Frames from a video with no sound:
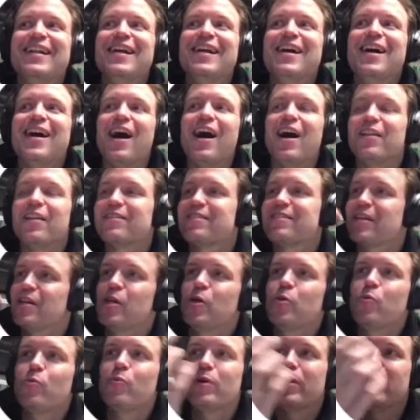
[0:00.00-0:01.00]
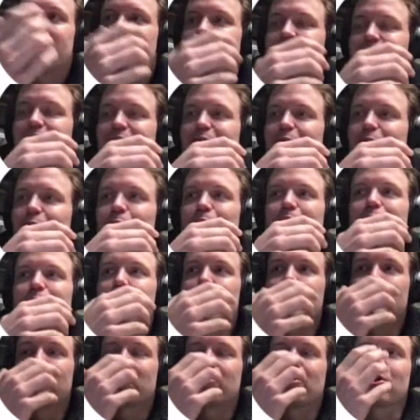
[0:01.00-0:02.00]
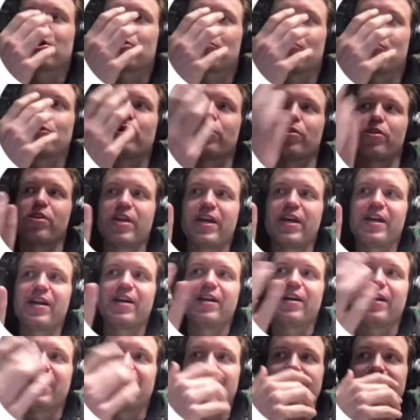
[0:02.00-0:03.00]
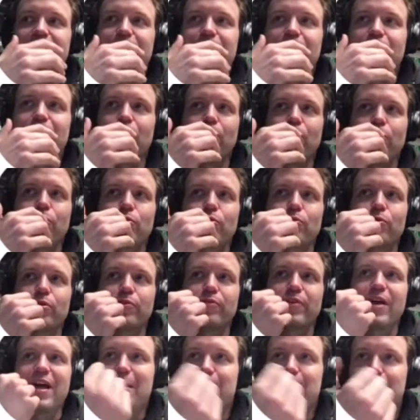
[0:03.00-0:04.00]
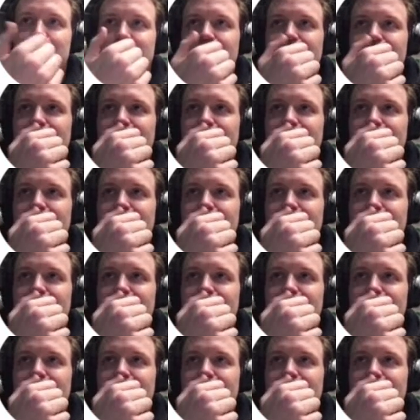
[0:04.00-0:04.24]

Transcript: Until we just were there and it all sort of happened.